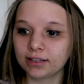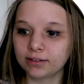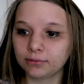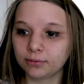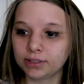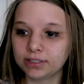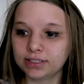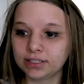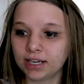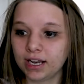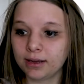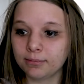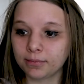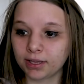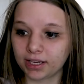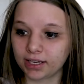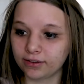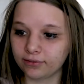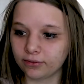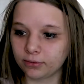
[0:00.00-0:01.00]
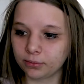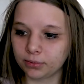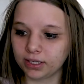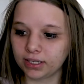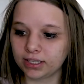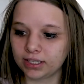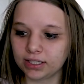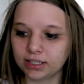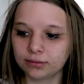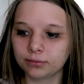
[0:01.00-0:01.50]
and we did not buy it from
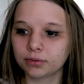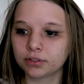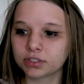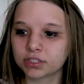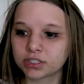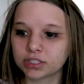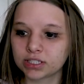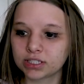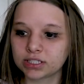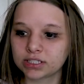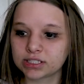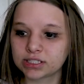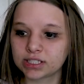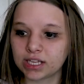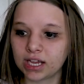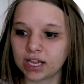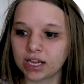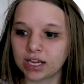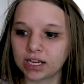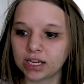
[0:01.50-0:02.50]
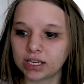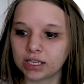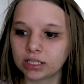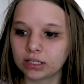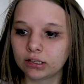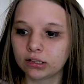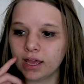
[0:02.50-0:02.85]
Nike. We're just gonna say,